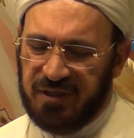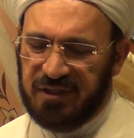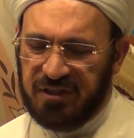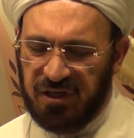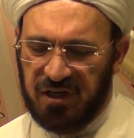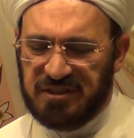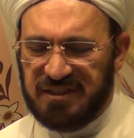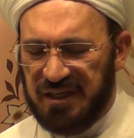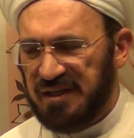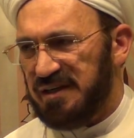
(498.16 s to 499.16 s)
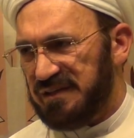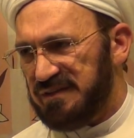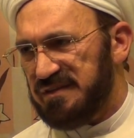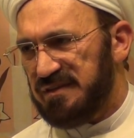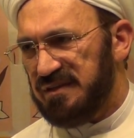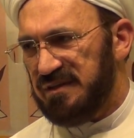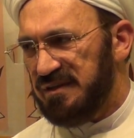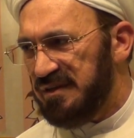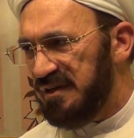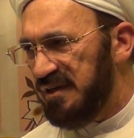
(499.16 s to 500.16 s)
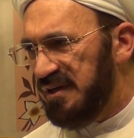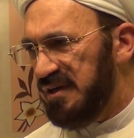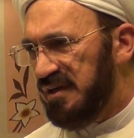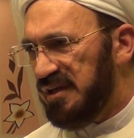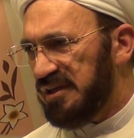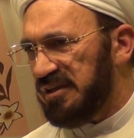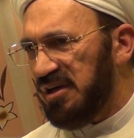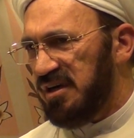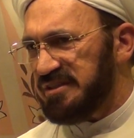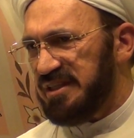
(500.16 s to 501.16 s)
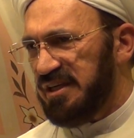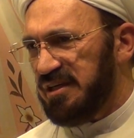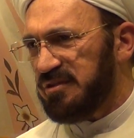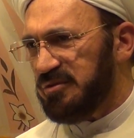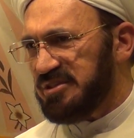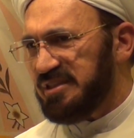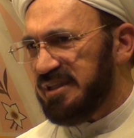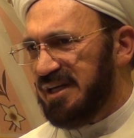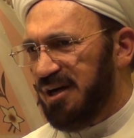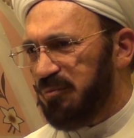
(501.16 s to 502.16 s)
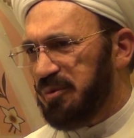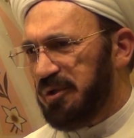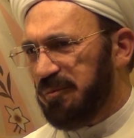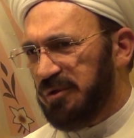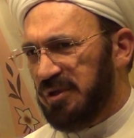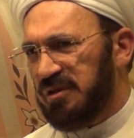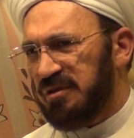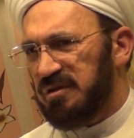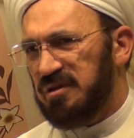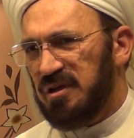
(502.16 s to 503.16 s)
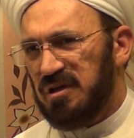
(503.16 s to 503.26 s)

It does hurt. It does hurt to see now people,